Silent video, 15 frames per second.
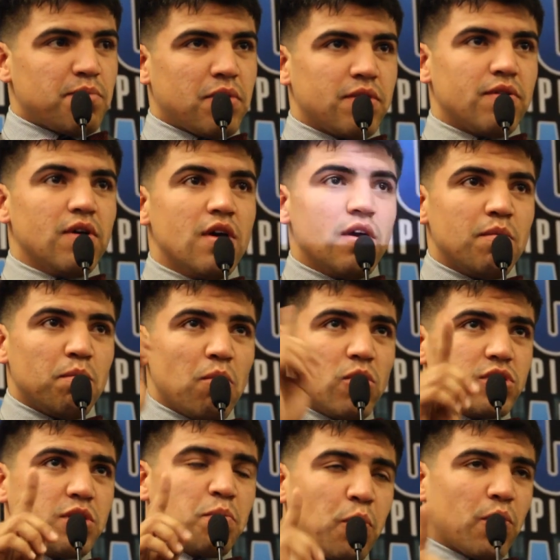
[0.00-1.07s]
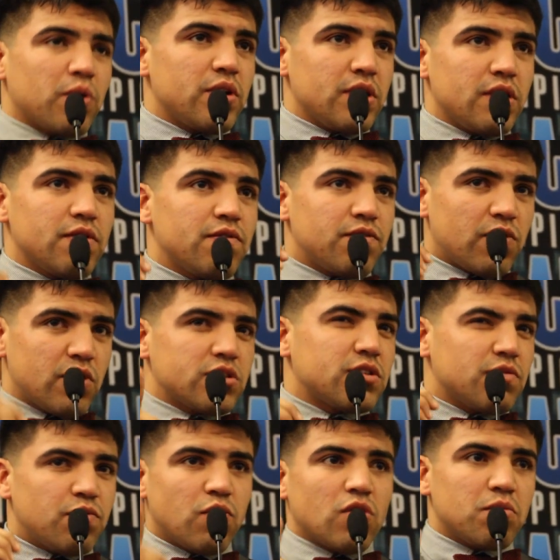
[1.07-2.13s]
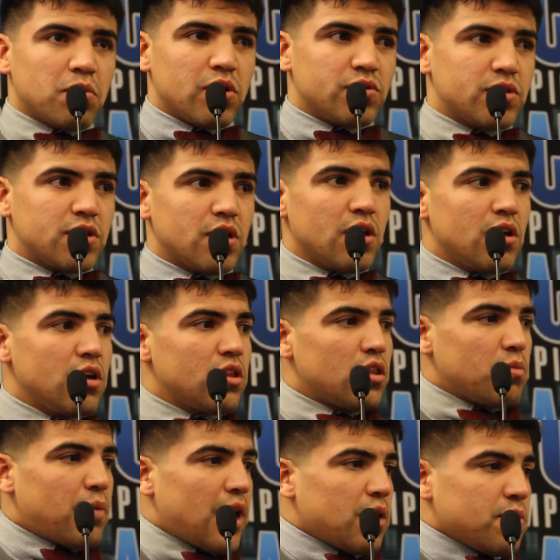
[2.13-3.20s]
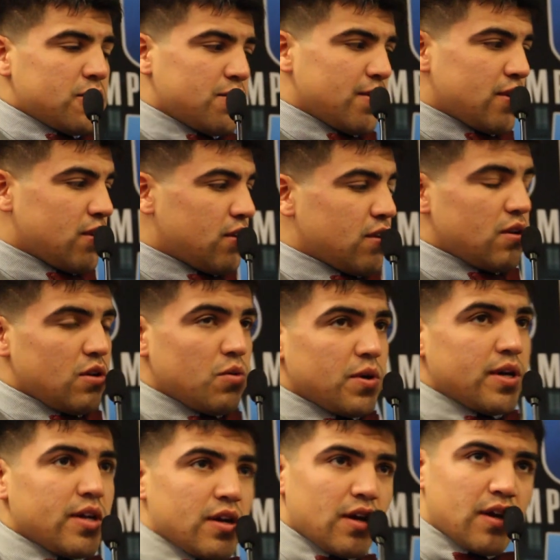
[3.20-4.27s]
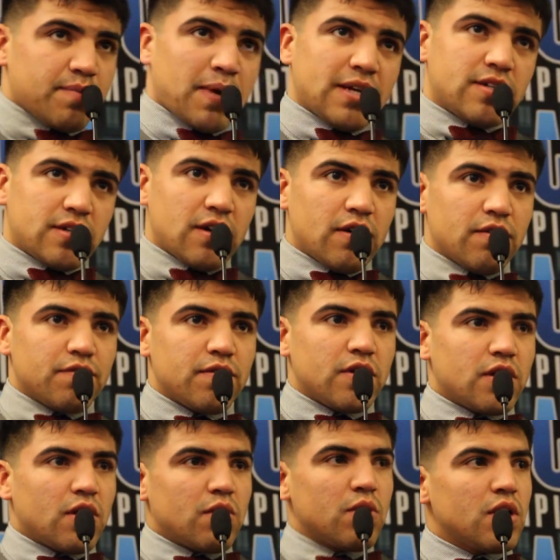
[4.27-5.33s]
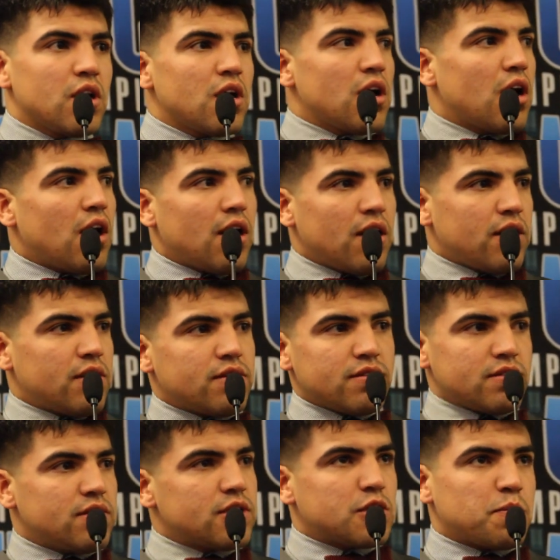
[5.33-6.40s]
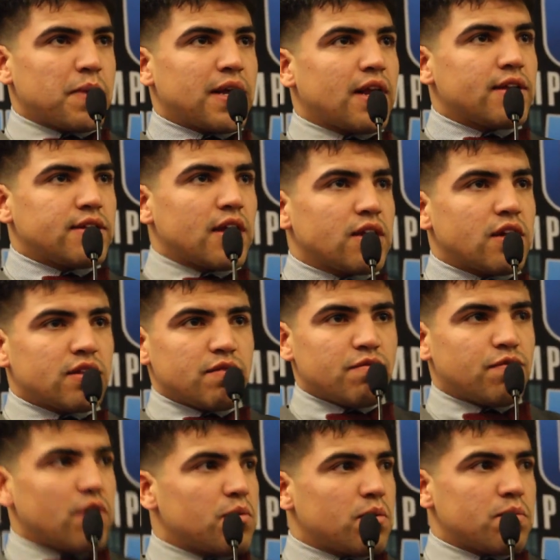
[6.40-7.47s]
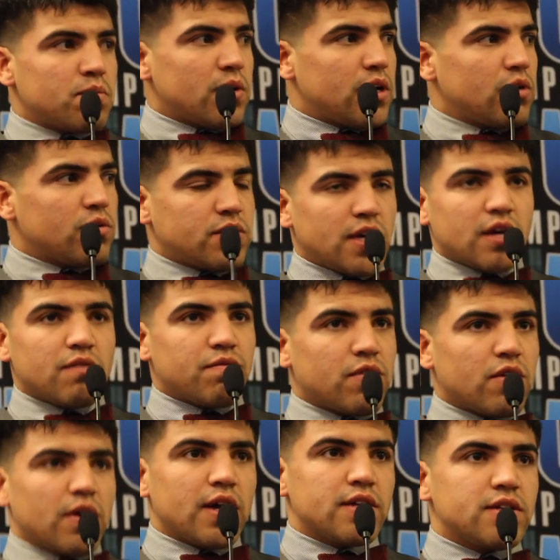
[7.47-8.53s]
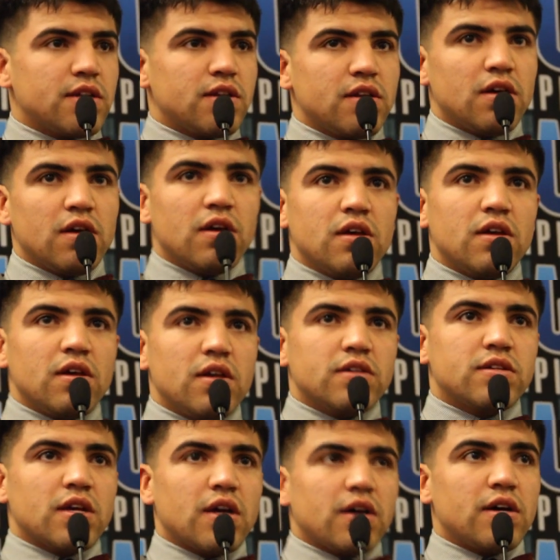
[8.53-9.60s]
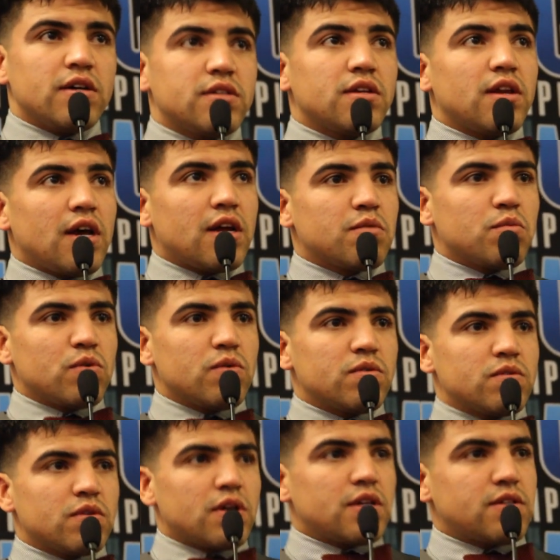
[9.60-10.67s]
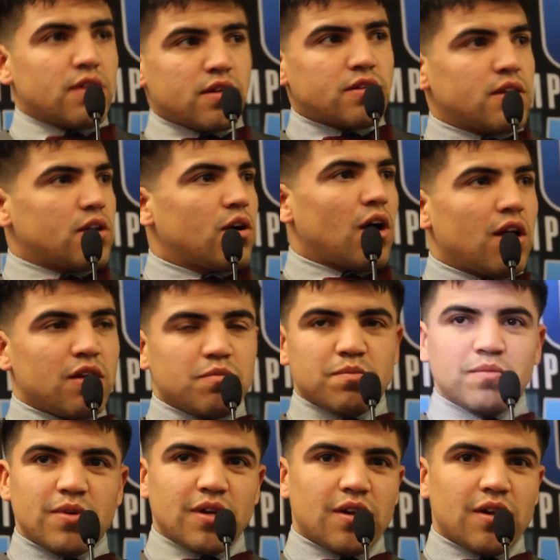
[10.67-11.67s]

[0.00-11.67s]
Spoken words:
But most importantly, first and foremost, the battle between Louis and myself. You know, this man, I take nothing from him. I don't take him for granted. He's an animal, as they call him.